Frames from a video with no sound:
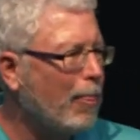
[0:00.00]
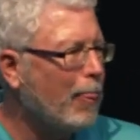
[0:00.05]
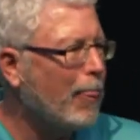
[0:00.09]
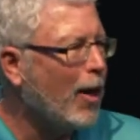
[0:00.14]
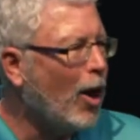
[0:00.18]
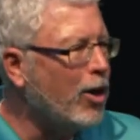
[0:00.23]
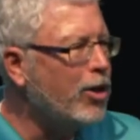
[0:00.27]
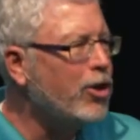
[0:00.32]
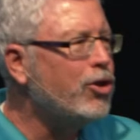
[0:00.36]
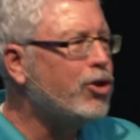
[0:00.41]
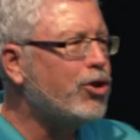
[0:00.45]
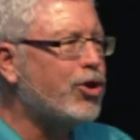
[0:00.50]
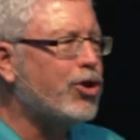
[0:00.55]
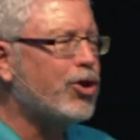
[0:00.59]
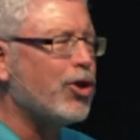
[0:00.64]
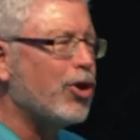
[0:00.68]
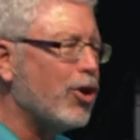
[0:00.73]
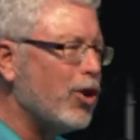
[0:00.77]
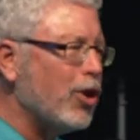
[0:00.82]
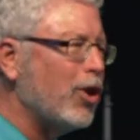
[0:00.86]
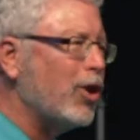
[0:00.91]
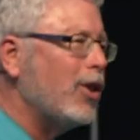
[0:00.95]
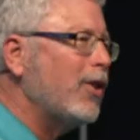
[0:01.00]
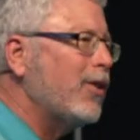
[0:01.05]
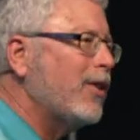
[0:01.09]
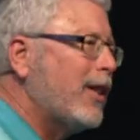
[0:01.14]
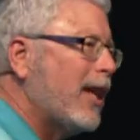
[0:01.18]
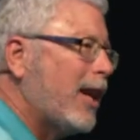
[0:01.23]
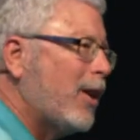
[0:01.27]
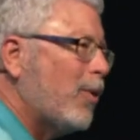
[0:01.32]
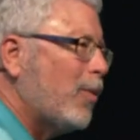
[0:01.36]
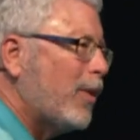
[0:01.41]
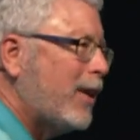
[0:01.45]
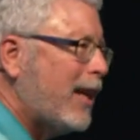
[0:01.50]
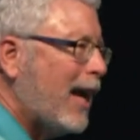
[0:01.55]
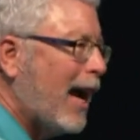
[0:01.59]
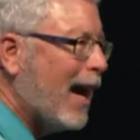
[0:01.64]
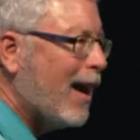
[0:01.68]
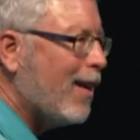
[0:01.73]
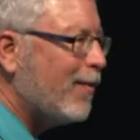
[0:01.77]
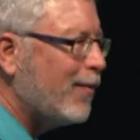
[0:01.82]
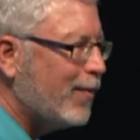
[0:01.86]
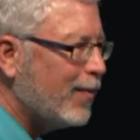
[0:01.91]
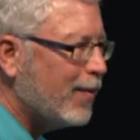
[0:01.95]
Are you sure that it wouldn't
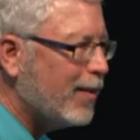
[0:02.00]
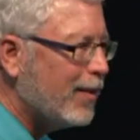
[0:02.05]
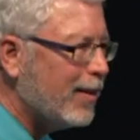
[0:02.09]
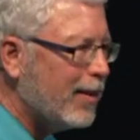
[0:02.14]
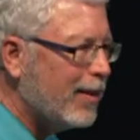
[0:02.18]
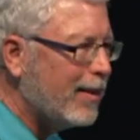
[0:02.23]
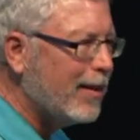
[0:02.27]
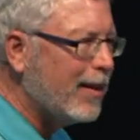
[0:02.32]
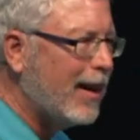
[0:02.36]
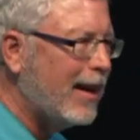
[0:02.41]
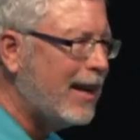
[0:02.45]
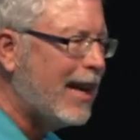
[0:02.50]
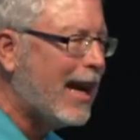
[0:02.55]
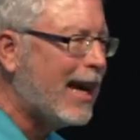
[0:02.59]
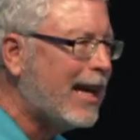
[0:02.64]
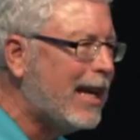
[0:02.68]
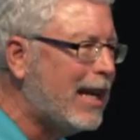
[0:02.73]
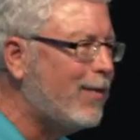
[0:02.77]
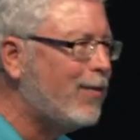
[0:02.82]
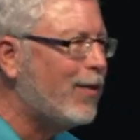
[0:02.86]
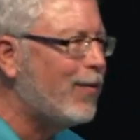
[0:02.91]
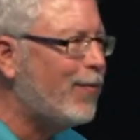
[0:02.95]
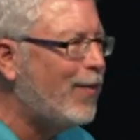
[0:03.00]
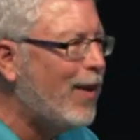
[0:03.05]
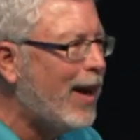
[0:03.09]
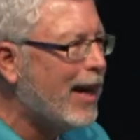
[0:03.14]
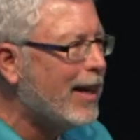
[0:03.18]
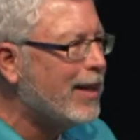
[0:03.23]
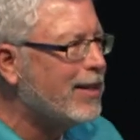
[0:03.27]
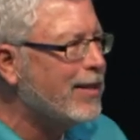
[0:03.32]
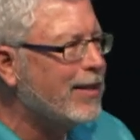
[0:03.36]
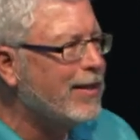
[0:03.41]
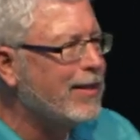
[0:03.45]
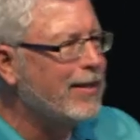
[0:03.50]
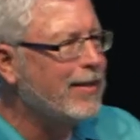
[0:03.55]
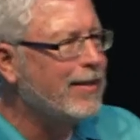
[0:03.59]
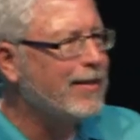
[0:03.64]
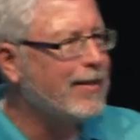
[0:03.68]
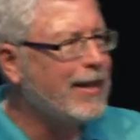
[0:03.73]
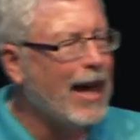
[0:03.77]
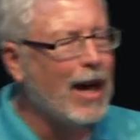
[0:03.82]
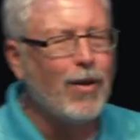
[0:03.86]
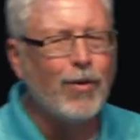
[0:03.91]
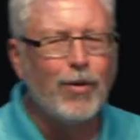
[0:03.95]
have a negative effect
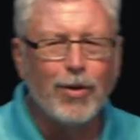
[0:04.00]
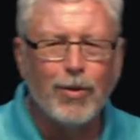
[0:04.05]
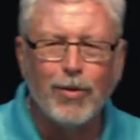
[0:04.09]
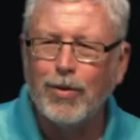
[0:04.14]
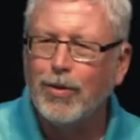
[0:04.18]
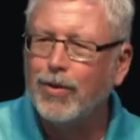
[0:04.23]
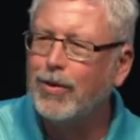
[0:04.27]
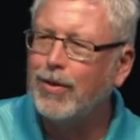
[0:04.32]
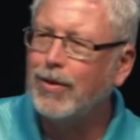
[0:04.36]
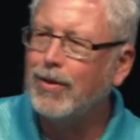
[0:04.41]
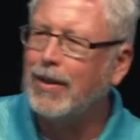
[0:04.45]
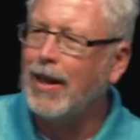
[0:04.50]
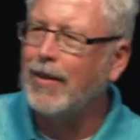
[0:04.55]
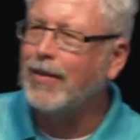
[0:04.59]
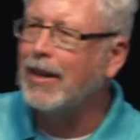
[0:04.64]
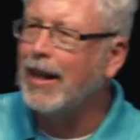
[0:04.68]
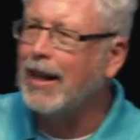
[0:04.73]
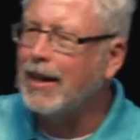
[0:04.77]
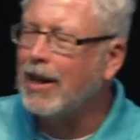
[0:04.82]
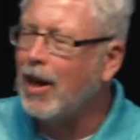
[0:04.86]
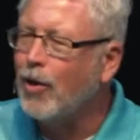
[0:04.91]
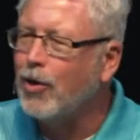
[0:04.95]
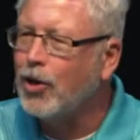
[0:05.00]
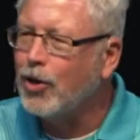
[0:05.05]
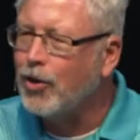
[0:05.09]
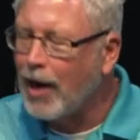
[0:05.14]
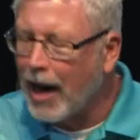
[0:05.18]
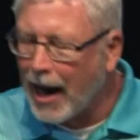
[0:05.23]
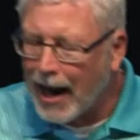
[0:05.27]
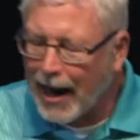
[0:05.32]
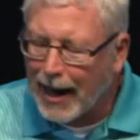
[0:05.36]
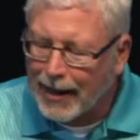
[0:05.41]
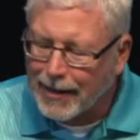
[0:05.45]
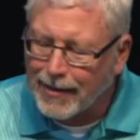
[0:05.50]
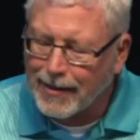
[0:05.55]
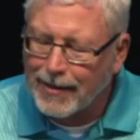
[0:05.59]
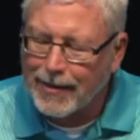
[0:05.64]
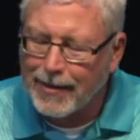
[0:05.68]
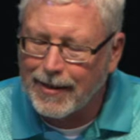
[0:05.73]
down the, down the line? No, you're not.